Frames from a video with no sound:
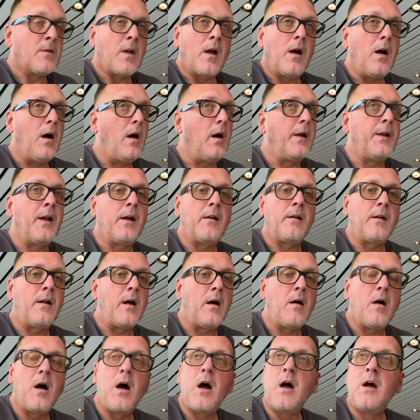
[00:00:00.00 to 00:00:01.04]
Oh, no, no, no.
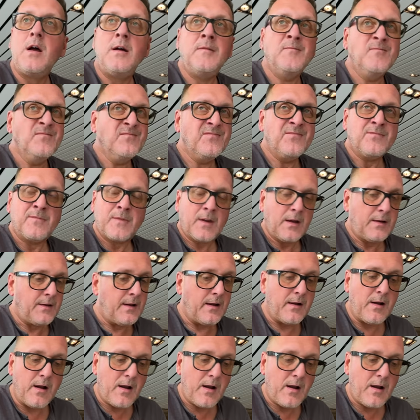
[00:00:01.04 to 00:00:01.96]
No, no,